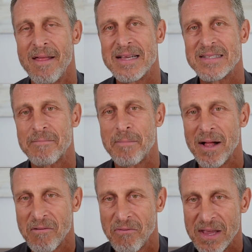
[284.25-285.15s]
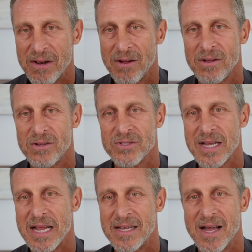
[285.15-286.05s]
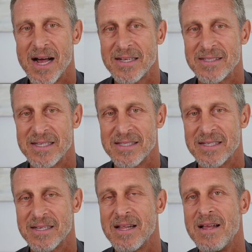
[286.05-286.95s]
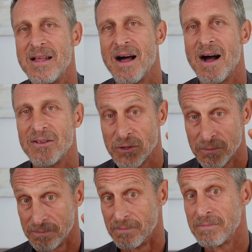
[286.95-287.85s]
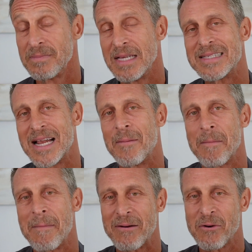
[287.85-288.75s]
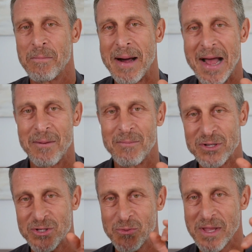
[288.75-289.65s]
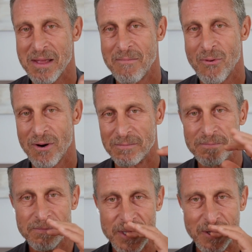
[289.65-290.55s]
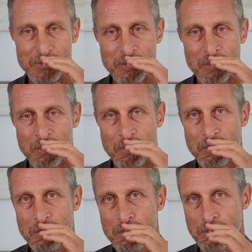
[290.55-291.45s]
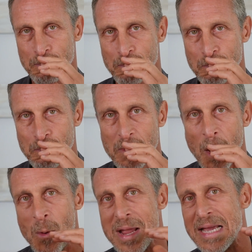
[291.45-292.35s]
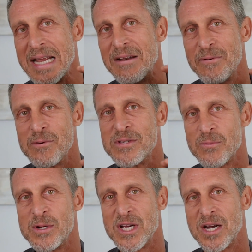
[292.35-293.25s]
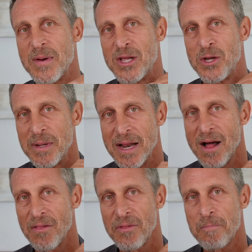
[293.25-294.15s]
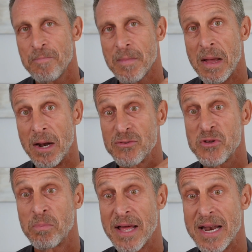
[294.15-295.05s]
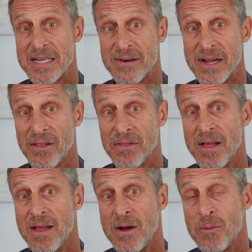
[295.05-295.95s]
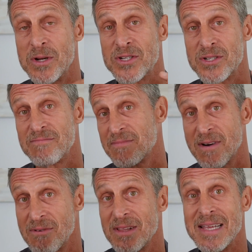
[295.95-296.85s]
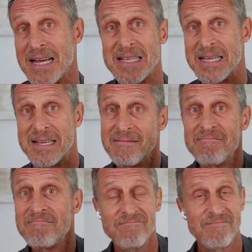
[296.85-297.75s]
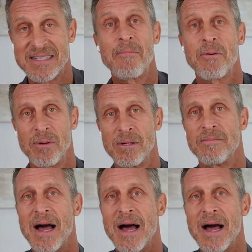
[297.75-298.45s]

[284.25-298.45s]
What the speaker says: Things like polyphenols and antioxidants, and also things that help our microbiome, which is really important. So we can eat foods that regenerate human health and also planetary health, which are really not separable.